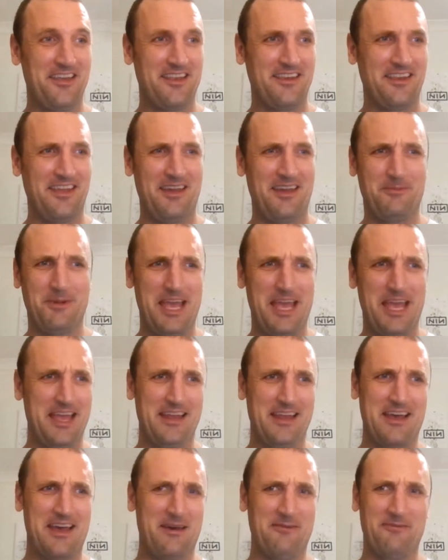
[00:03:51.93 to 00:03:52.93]
And yeah, we
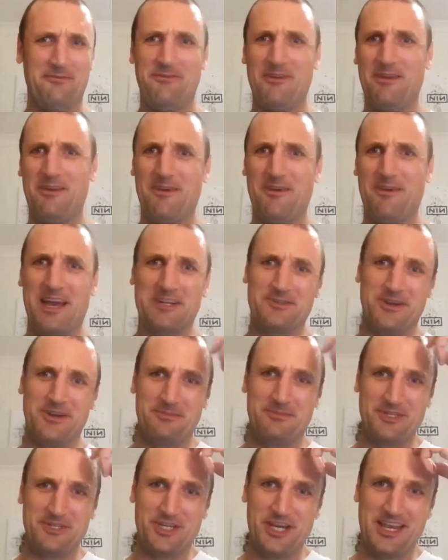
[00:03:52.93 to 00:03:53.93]
had Fear
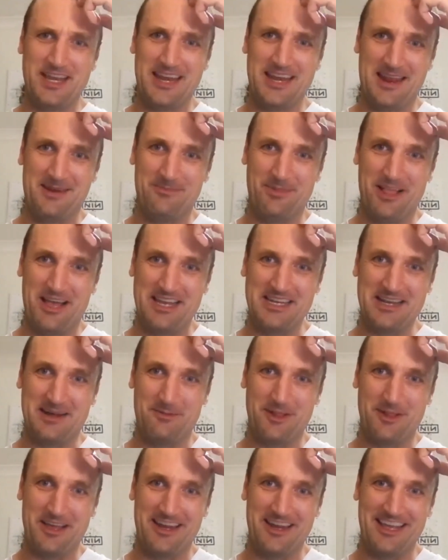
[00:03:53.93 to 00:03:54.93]
Factory and Machine Head play a
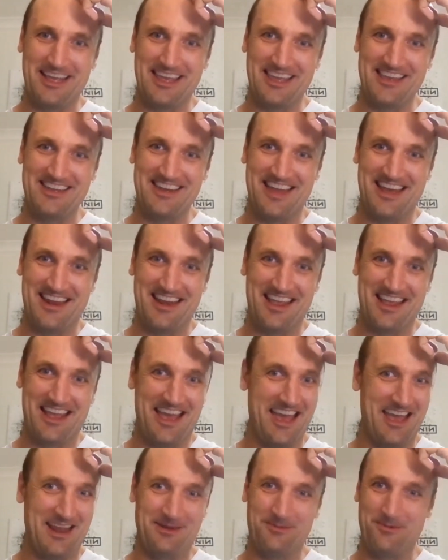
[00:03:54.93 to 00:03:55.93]
doubleheader gig down
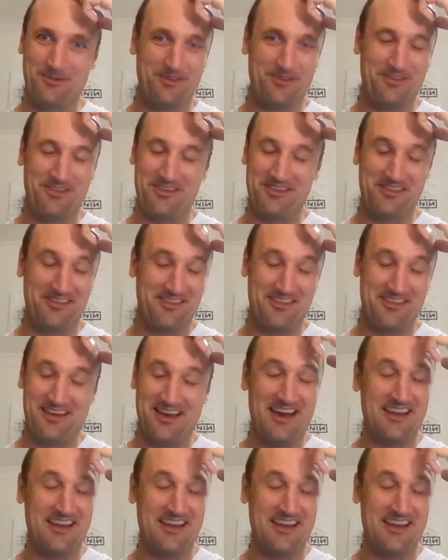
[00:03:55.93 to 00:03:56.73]
here, and it was just